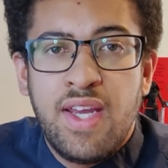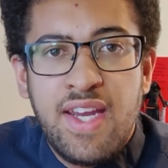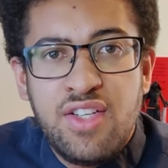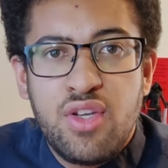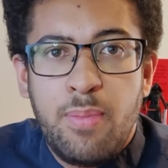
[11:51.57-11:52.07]

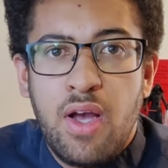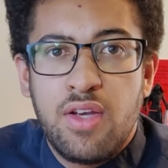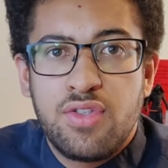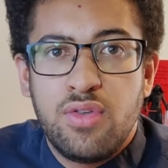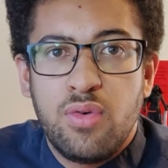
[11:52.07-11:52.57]

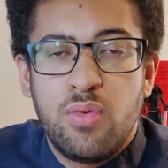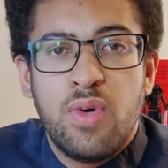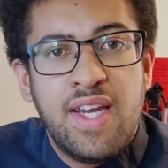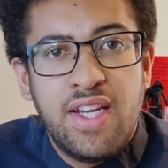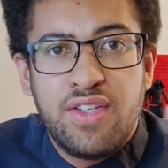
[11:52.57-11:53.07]
interpersonal,
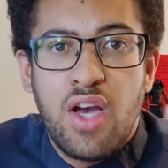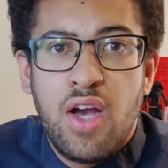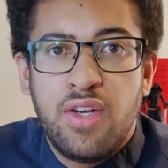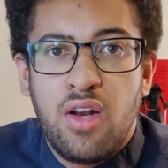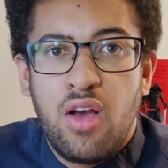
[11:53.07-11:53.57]

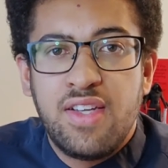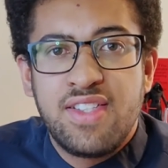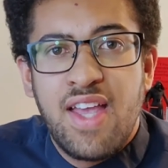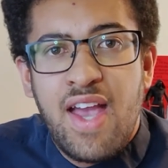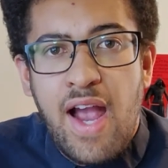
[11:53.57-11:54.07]

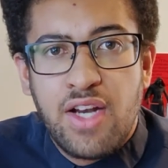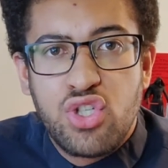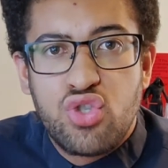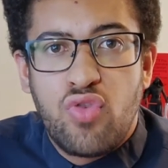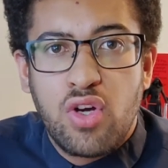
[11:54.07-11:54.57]
internalized,
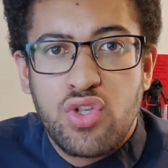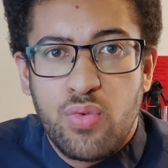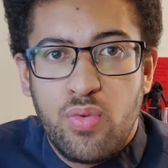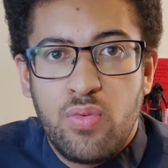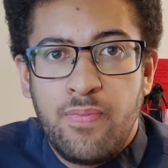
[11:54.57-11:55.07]
and
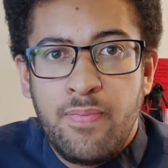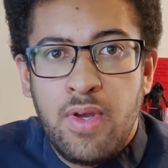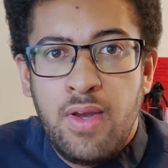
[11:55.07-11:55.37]
structural.